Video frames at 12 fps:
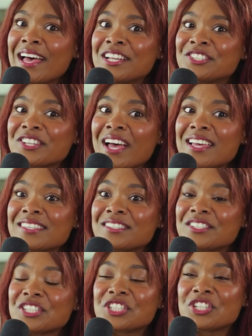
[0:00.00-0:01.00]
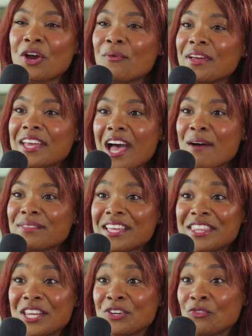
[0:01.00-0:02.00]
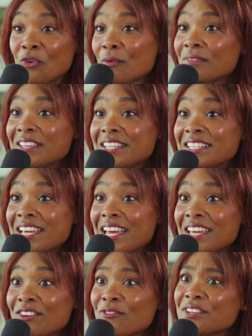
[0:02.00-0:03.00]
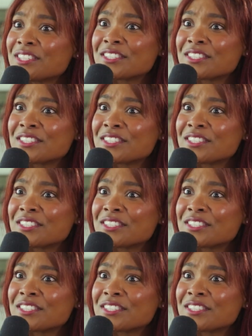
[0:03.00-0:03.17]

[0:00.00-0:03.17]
just showing up like they normally did was